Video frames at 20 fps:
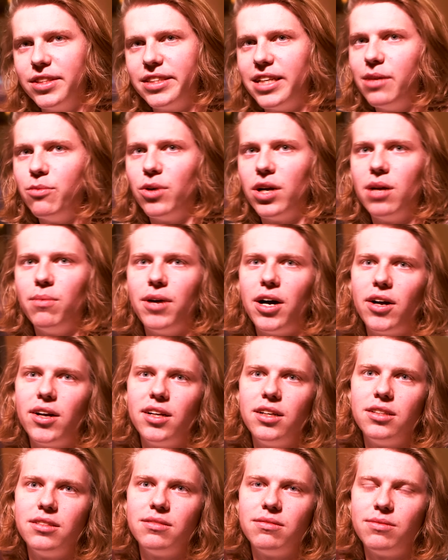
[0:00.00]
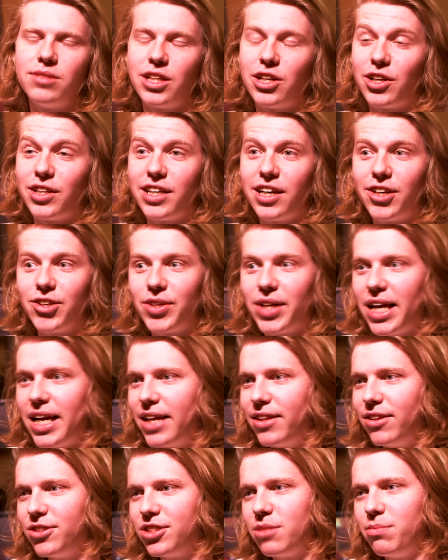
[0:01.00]
the same way about it. And on the other
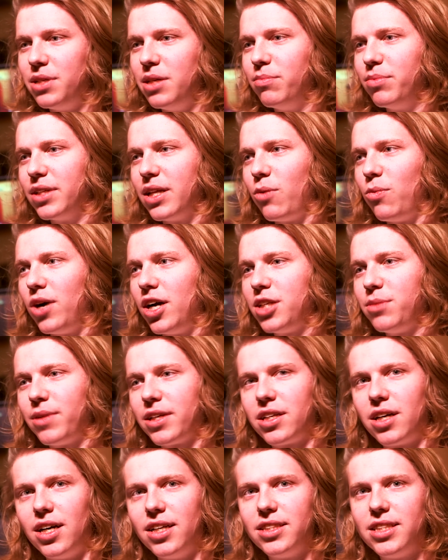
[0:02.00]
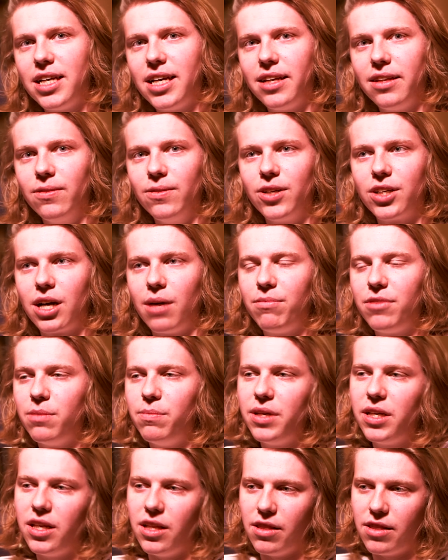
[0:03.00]
hand, there's the people that watch my content and look up to
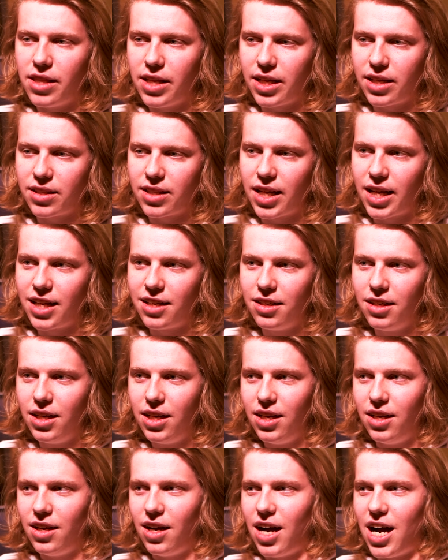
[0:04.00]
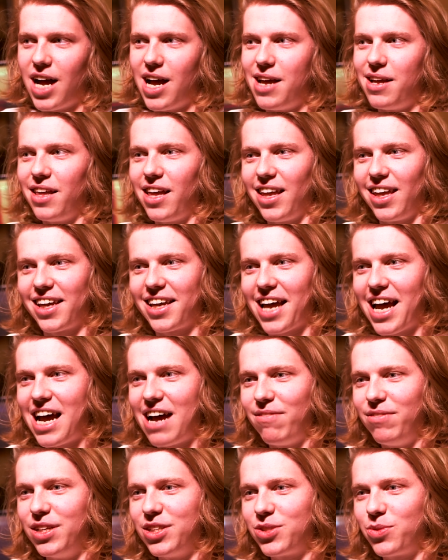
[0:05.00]
me and think that I like
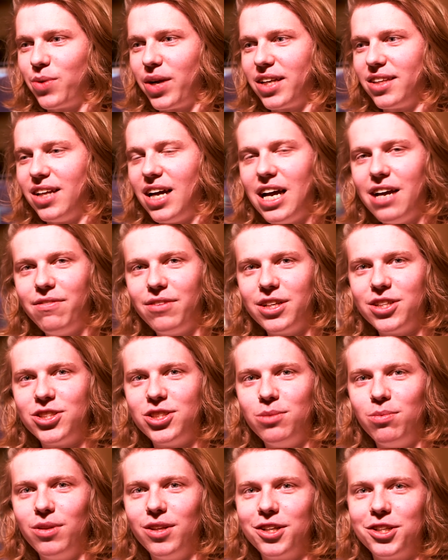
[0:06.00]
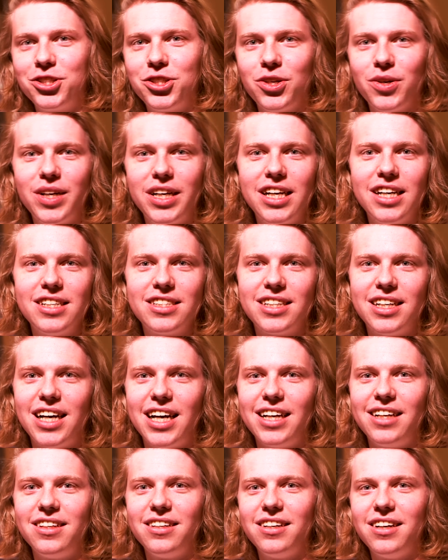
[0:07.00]
have this great life and it's super luxurious and
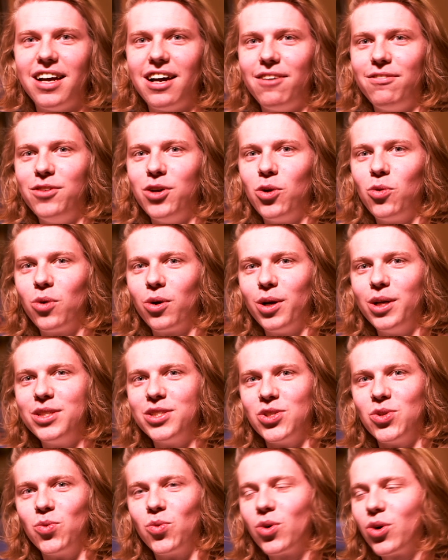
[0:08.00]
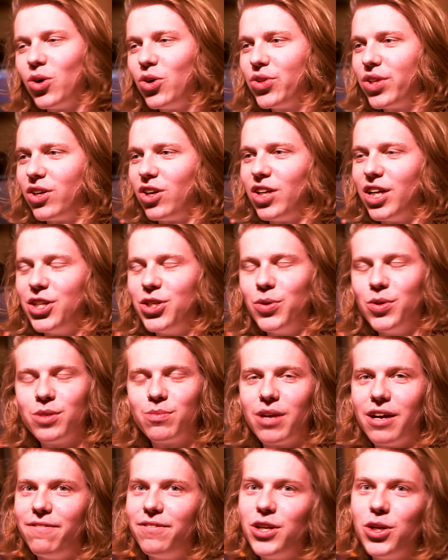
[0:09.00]
I have no worries in the world and all I do is
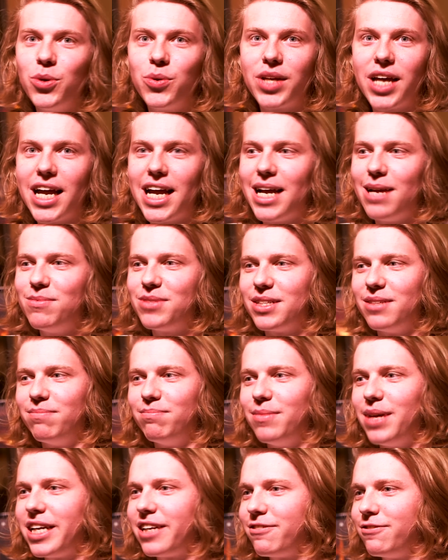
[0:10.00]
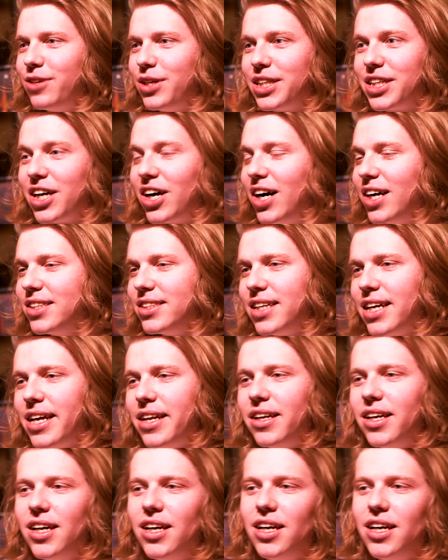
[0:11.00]
play video games and make fun content.